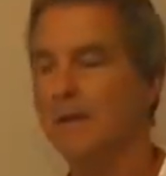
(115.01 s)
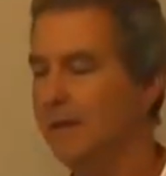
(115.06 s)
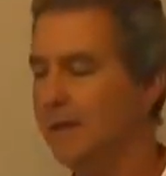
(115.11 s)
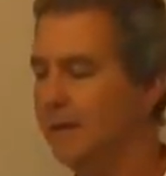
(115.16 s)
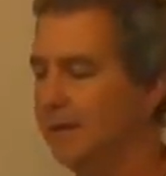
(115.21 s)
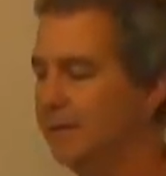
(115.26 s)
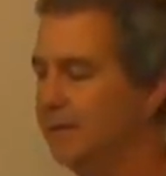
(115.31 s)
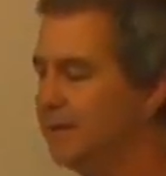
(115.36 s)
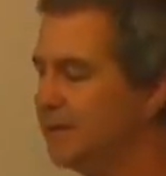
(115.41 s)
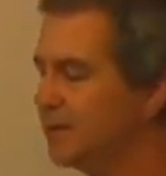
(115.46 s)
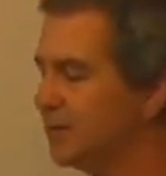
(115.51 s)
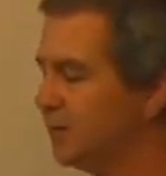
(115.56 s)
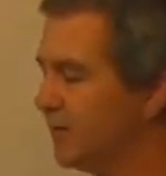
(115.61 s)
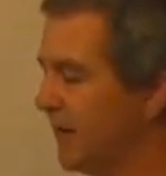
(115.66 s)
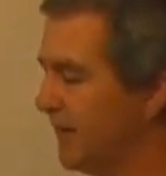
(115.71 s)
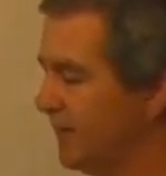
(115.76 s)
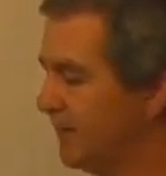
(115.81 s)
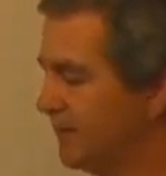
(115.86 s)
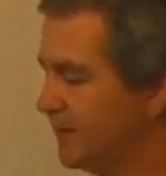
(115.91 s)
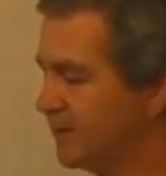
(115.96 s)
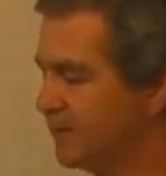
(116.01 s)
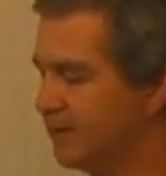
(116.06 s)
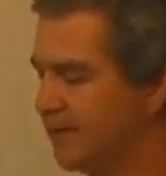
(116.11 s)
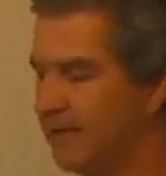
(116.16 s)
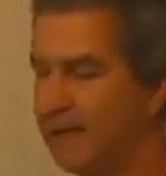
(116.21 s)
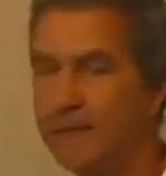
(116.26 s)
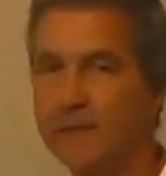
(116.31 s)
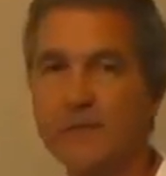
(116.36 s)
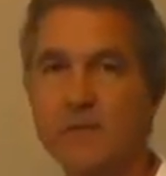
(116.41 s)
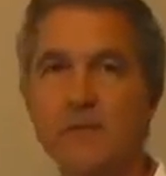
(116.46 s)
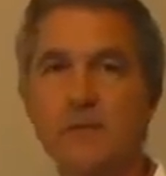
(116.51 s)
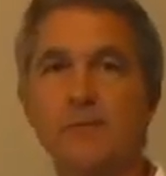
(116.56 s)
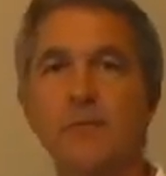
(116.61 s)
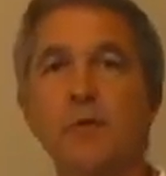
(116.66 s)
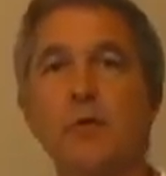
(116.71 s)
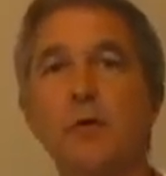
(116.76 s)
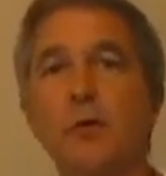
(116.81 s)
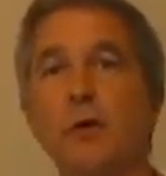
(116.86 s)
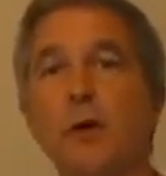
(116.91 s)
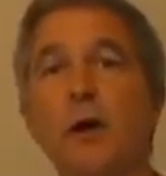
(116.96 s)
This represents
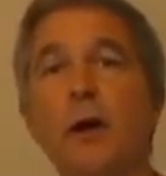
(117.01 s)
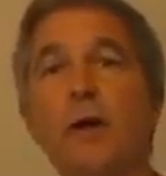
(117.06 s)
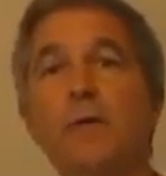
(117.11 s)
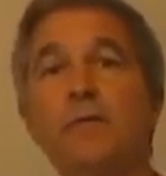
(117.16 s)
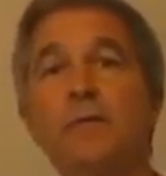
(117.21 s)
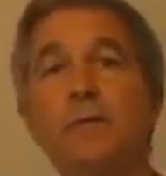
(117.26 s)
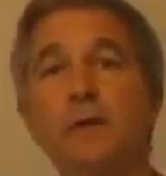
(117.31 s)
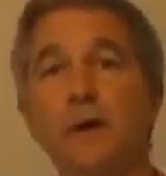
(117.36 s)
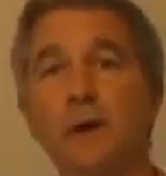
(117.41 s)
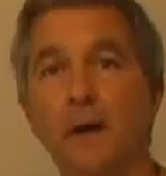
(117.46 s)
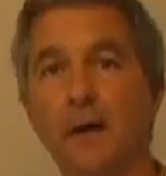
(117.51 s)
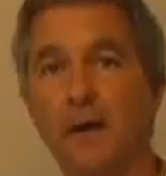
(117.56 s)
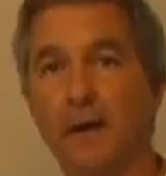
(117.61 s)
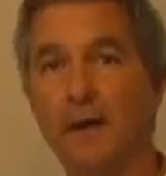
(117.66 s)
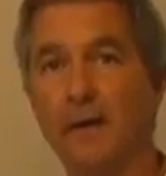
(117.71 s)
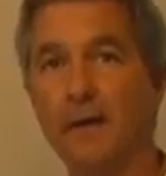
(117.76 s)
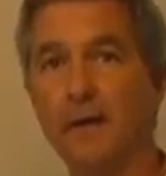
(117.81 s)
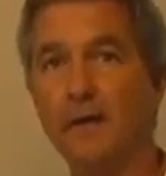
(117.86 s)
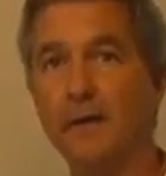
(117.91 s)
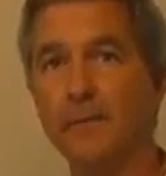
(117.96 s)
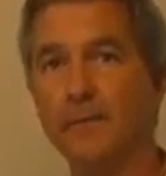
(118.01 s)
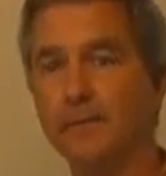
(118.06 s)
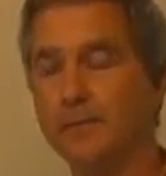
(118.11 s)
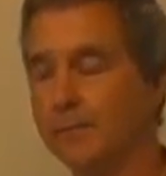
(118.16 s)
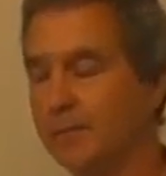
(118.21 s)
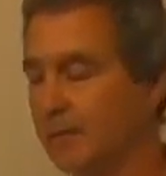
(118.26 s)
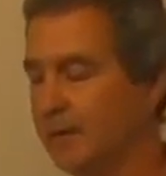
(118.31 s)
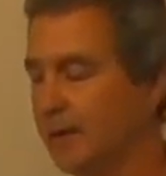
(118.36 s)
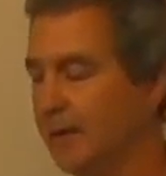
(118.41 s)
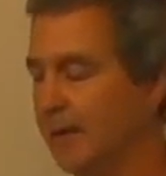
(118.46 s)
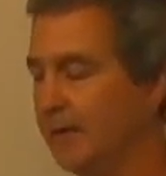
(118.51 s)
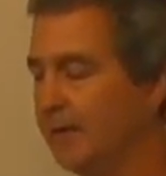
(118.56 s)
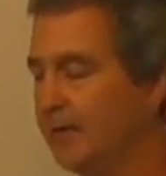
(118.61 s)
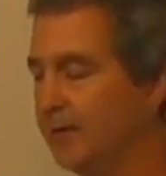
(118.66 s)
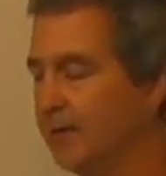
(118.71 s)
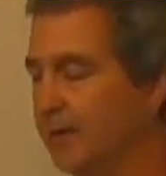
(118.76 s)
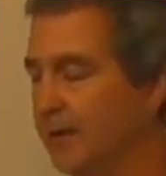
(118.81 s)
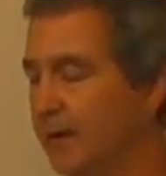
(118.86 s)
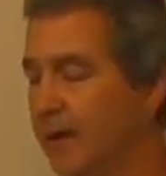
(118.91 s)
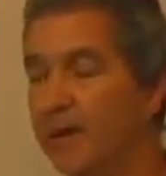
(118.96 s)
your left leg and
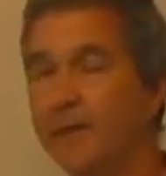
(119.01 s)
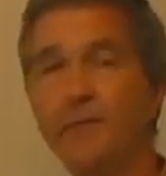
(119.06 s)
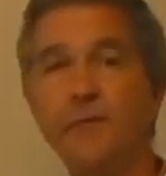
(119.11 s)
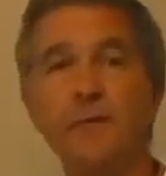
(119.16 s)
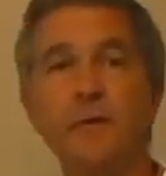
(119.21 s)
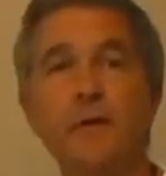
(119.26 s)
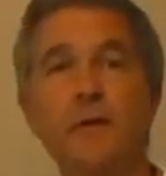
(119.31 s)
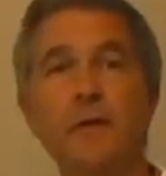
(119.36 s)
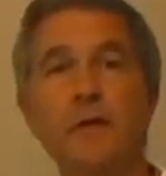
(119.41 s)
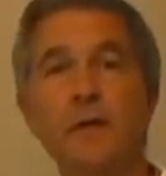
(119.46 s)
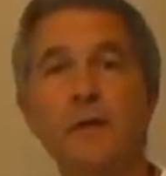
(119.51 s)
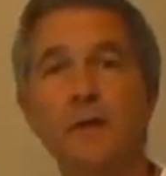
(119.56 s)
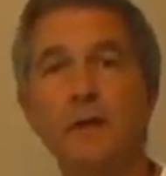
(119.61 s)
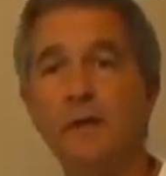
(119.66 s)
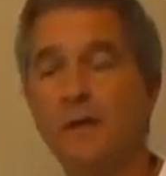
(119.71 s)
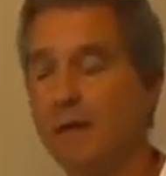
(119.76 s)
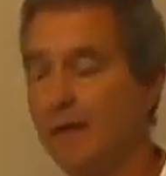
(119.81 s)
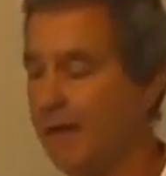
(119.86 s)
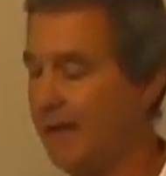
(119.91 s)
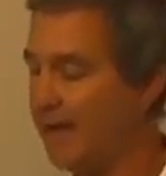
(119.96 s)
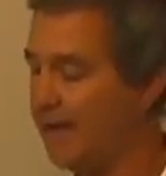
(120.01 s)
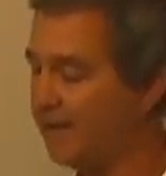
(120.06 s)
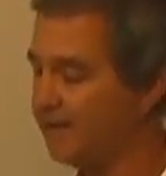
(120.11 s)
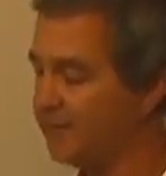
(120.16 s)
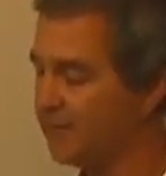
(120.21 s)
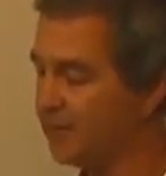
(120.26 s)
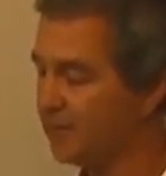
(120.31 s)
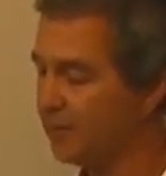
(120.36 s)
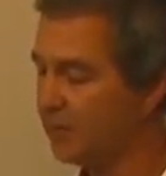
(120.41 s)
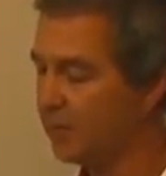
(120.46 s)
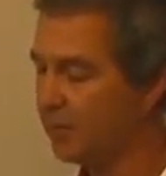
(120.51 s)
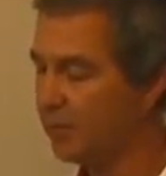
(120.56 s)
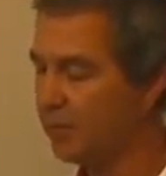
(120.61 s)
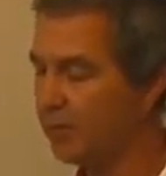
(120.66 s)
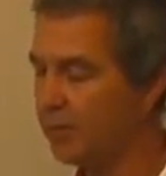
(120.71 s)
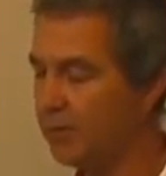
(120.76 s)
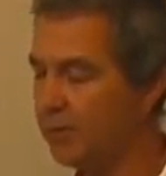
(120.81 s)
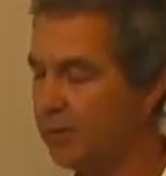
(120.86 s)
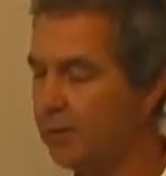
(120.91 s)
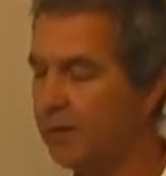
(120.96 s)
your left knee after
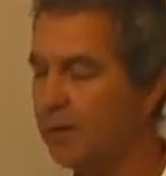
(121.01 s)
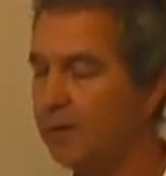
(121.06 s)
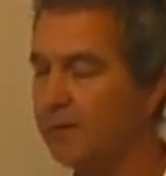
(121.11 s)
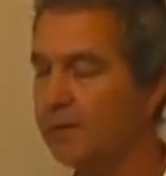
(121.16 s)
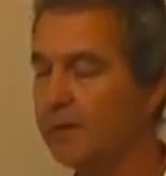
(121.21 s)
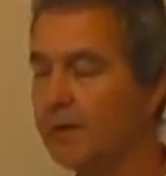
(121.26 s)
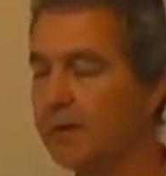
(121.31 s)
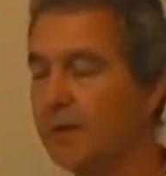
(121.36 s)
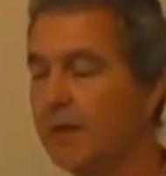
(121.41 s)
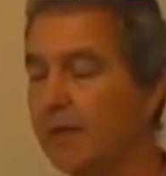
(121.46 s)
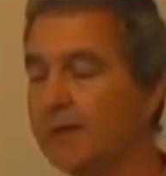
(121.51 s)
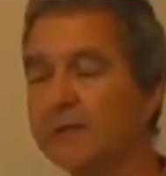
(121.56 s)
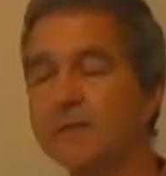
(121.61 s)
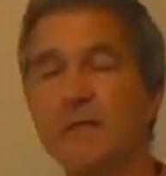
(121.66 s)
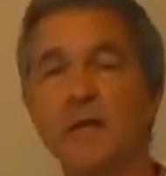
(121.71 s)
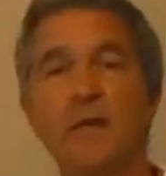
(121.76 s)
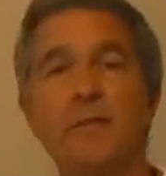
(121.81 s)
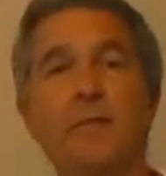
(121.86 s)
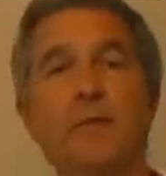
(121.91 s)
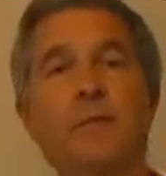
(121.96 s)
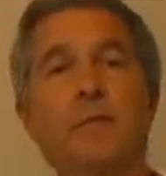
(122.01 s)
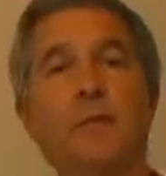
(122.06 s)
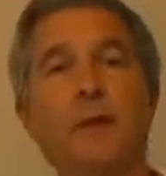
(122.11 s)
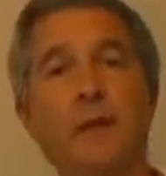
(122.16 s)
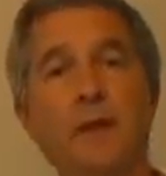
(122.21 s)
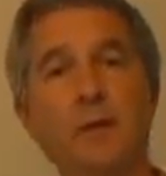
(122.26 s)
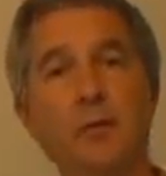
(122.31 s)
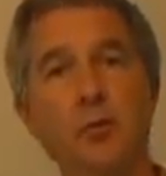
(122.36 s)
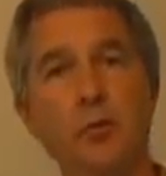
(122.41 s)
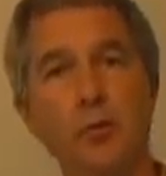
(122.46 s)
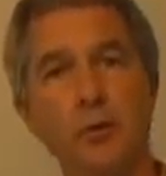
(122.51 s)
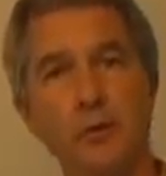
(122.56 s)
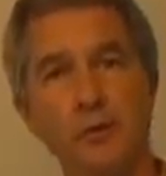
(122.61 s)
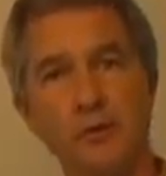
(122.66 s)
all the cuts have been made during